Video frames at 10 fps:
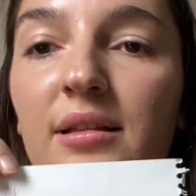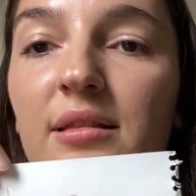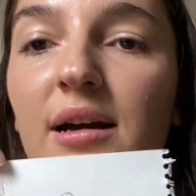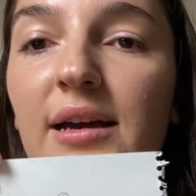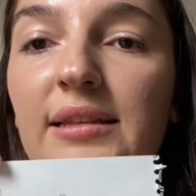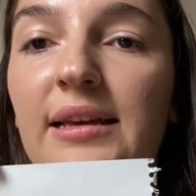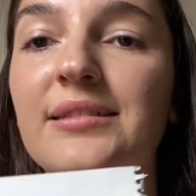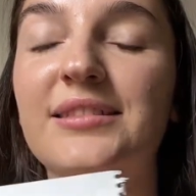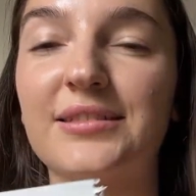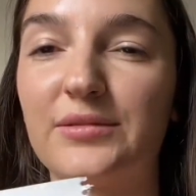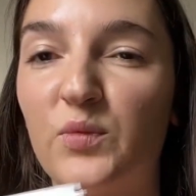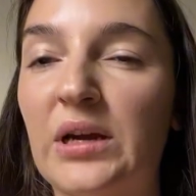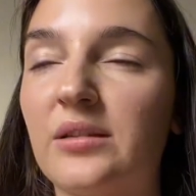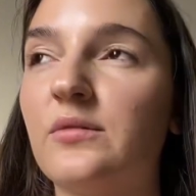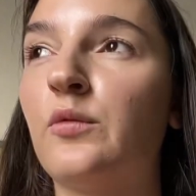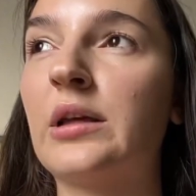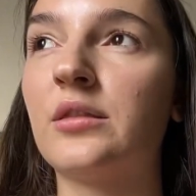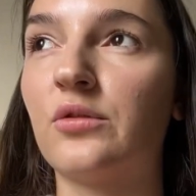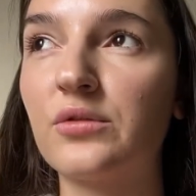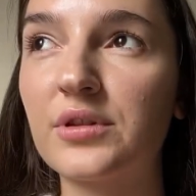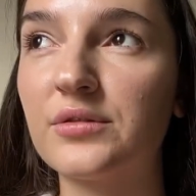line, and one note